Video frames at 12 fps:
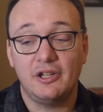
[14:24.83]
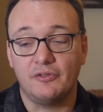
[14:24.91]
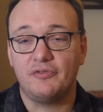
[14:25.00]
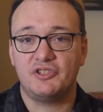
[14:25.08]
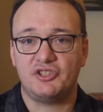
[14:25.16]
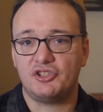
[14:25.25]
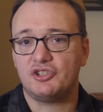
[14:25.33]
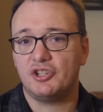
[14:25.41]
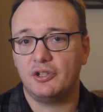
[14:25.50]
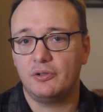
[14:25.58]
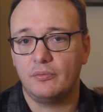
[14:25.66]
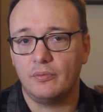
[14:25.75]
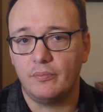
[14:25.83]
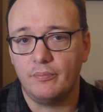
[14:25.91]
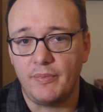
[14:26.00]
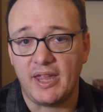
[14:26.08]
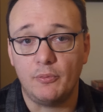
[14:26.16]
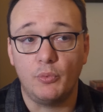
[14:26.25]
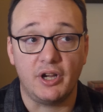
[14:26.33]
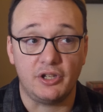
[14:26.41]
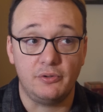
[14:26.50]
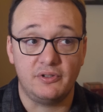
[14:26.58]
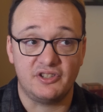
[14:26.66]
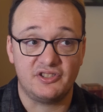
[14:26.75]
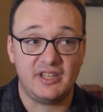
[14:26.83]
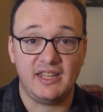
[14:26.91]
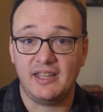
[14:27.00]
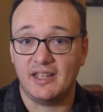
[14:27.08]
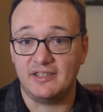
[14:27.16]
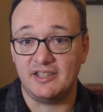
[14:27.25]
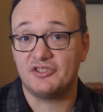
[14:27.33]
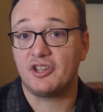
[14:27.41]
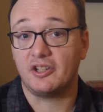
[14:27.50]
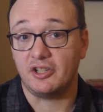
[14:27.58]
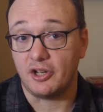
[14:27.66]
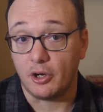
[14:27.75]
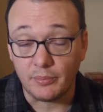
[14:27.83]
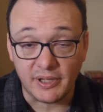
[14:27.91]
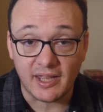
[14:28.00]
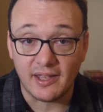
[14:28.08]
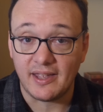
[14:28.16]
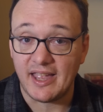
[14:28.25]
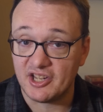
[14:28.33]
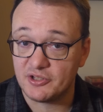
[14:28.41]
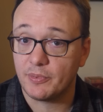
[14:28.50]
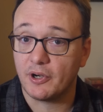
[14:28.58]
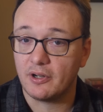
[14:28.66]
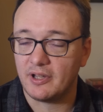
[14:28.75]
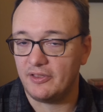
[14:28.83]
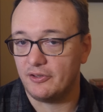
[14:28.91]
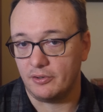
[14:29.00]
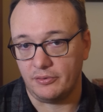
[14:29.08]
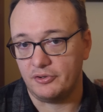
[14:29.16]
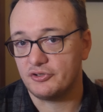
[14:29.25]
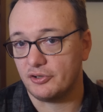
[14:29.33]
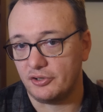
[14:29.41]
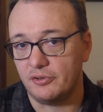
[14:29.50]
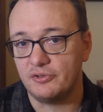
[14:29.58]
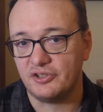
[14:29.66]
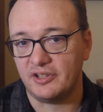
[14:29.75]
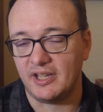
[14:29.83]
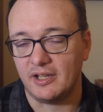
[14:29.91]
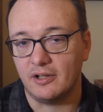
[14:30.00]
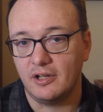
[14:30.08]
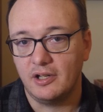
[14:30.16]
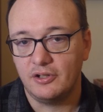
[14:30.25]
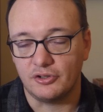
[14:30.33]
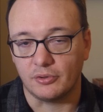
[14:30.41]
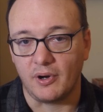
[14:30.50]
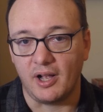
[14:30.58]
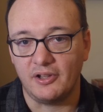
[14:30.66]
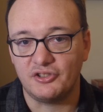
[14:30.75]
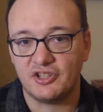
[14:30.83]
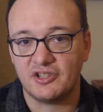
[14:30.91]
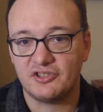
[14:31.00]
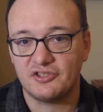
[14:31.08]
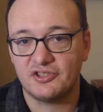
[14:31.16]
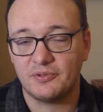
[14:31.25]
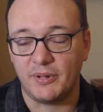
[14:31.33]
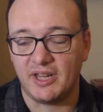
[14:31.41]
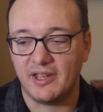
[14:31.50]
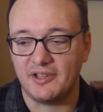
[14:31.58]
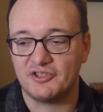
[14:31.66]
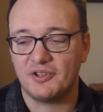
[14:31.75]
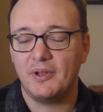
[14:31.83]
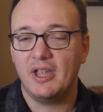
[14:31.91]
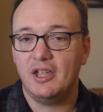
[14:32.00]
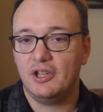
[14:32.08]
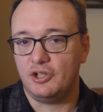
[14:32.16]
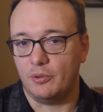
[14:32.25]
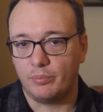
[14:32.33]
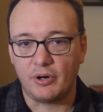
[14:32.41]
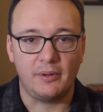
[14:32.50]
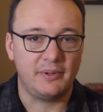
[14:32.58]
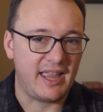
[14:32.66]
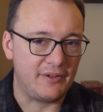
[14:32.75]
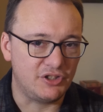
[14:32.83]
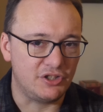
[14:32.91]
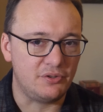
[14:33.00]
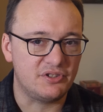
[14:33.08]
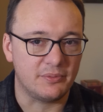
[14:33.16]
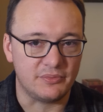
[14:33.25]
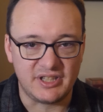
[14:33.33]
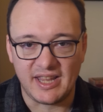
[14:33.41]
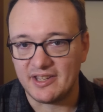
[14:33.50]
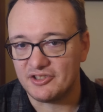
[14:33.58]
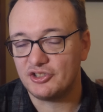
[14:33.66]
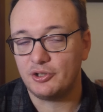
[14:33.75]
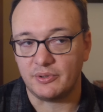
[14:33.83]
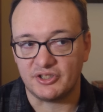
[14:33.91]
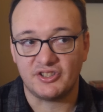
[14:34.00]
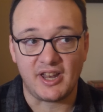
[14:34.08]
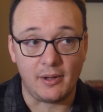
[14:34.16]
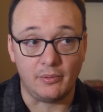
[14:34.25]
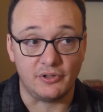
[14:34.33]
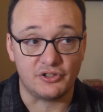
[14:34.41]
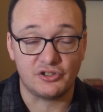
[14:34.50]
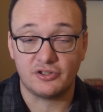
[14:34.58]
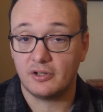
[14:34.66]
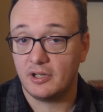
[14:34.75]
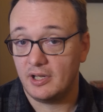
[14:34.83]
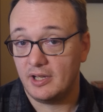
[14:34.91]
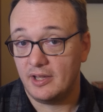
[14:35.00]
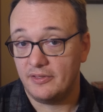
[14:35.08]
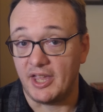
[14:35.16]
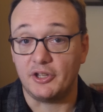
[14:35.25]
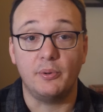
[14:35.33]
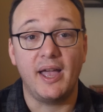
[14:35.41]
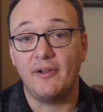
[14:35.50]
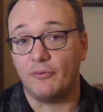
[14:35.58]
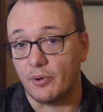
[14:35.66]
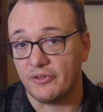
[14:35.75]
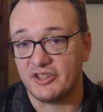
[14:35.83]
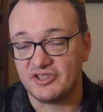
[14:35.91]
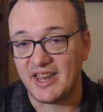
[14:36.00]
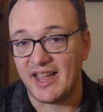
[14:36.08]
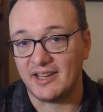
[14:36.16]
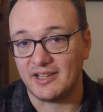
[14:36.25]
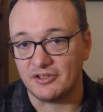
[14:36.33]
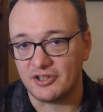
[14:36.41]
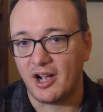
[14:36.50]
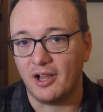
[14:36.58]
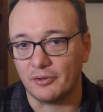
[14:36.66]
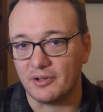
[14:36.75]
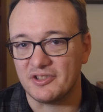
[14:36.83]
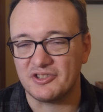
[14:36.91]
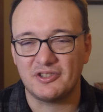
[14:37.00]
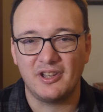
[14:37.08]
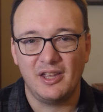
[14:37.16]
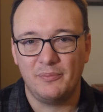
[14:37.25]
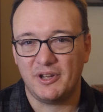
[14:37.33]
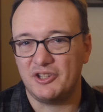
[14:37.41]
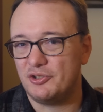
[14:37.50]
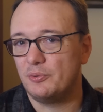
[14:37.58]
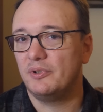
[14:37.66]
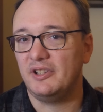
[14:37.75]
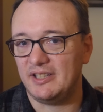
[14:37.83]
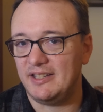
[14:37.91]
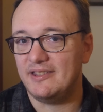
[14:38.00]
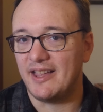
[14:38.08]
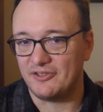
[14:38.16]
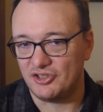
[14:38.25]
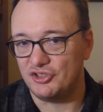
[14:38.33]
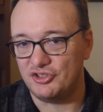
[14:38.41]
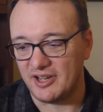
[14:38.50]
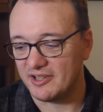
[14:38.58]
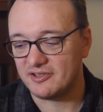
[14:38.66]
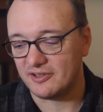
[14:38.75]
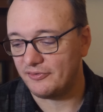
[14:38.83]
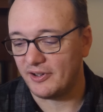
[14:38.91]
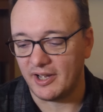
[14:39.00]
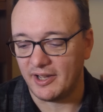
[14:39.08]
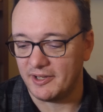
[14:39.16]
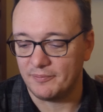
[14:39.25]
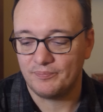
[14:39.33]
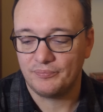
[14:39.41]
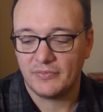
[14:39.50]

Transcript: Your physician may want you to see a dysautonomia expert, and those are usually neurologists because you'll probably have to do some tests to establish that you have orthostatic intolerance because you really need that to justify